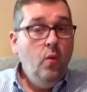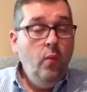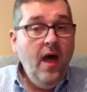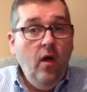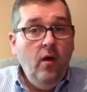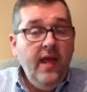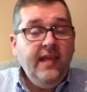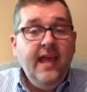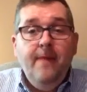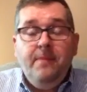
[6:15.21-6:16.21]
Well, it
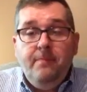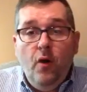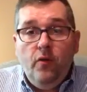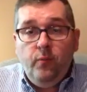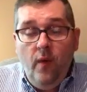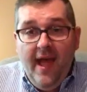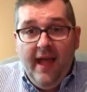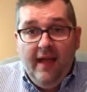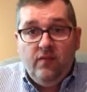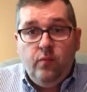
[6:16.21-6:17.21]
can't be both
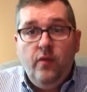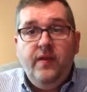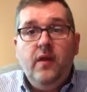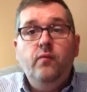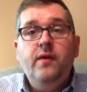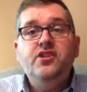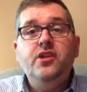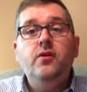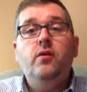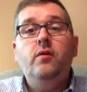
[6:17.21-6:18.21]
ways. Were the
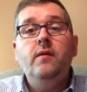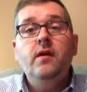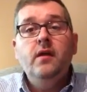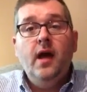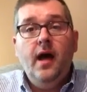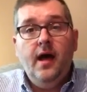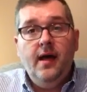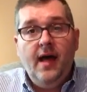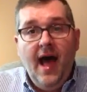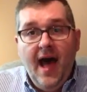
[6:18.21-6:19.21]
original
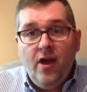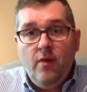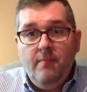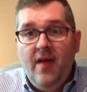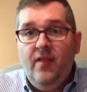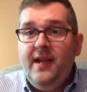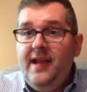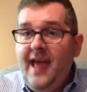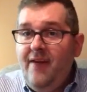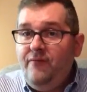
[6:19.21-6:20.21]
higher
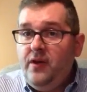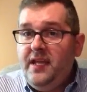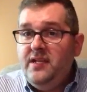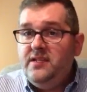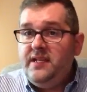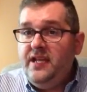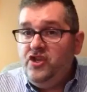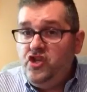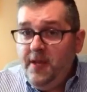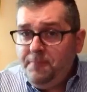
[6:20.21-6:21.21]
melanin Africans
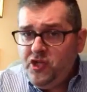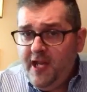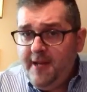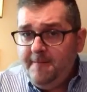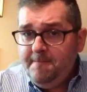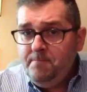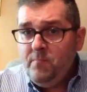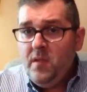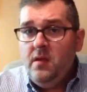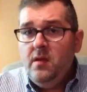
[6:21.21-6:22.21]
Egyptian,
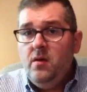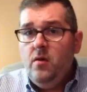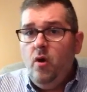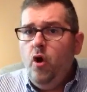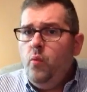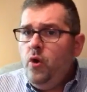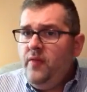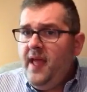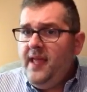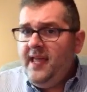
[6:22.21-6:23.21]
or were
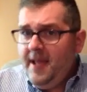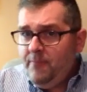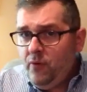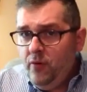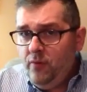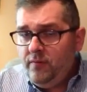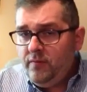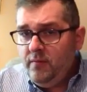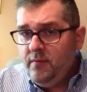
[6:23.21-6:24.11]
they Hebrews?